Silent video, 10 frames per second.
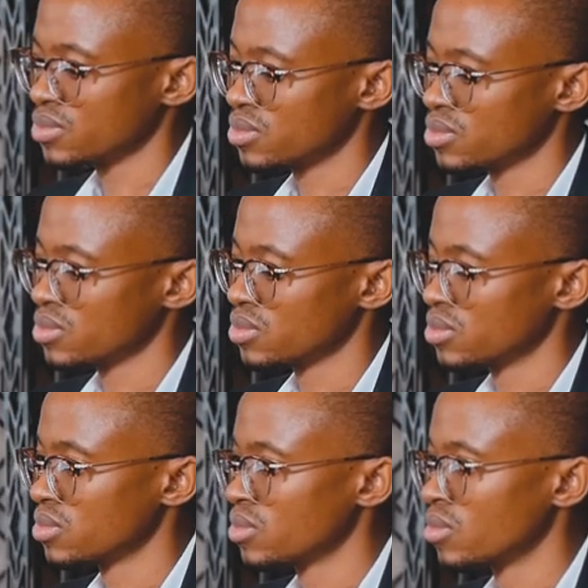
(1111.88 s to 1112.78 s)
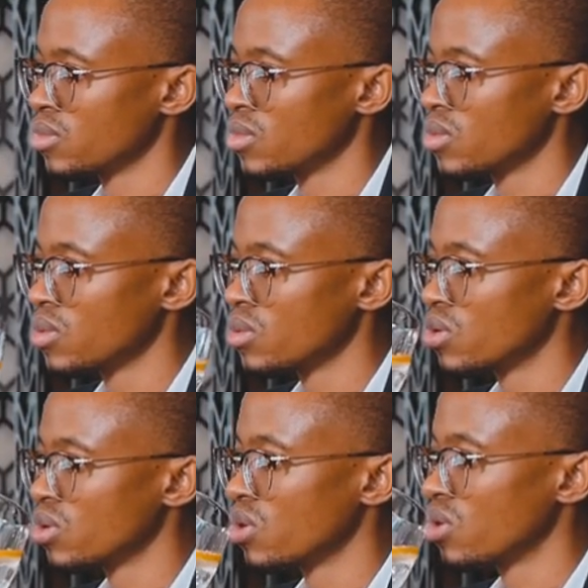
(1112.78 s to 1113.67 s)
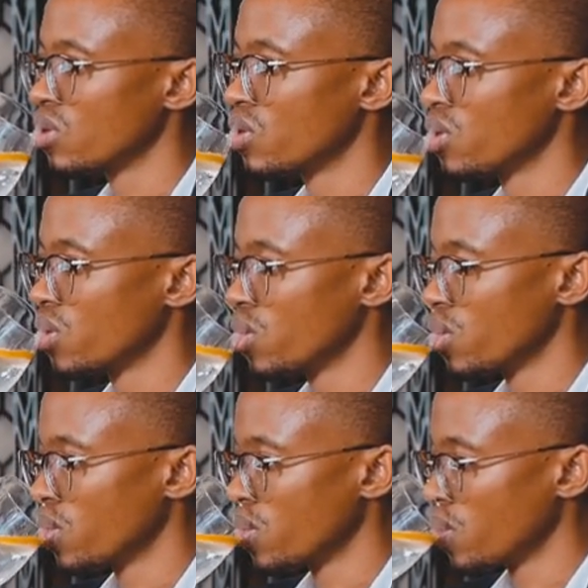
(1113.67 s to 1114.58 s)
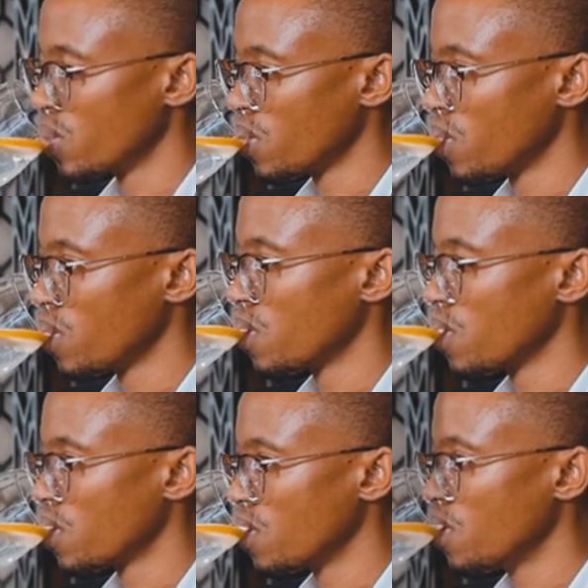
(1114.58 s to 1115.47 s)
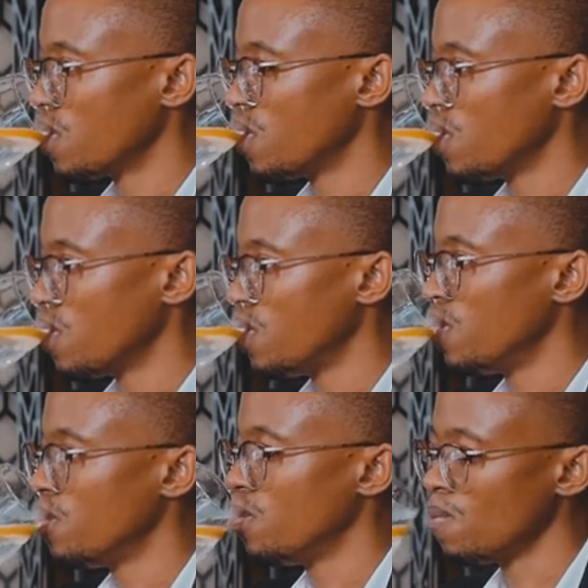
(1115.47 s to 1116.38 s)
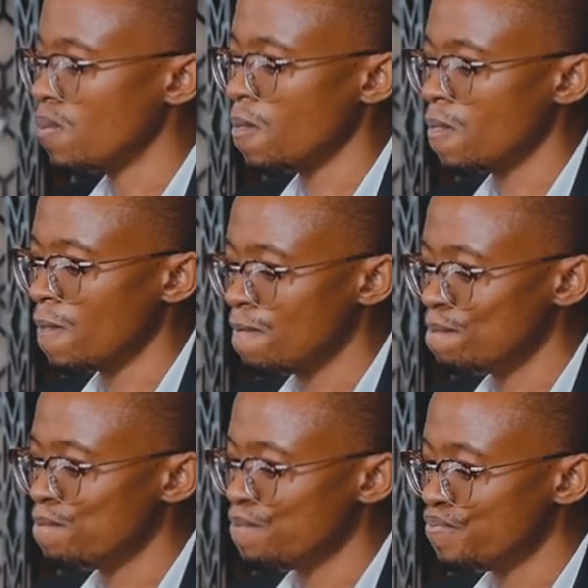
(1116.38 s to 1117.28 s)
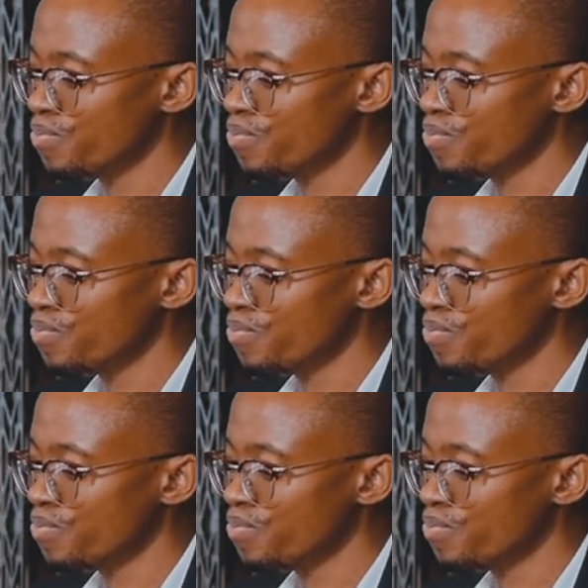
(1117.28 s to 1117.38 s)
[no speech]